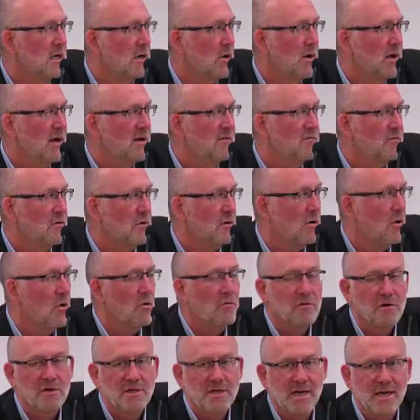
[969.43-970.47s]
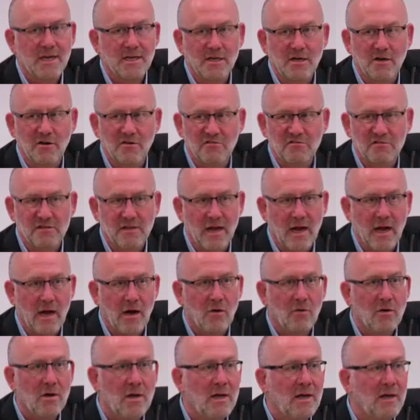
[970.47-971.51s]
going for over 10 years
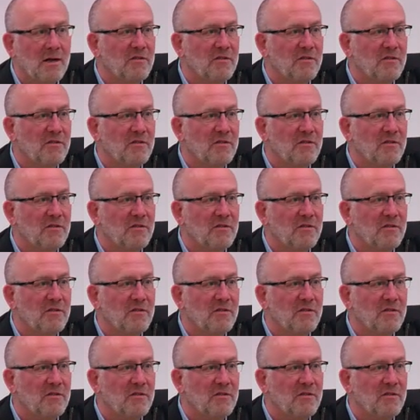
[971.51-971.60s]
now.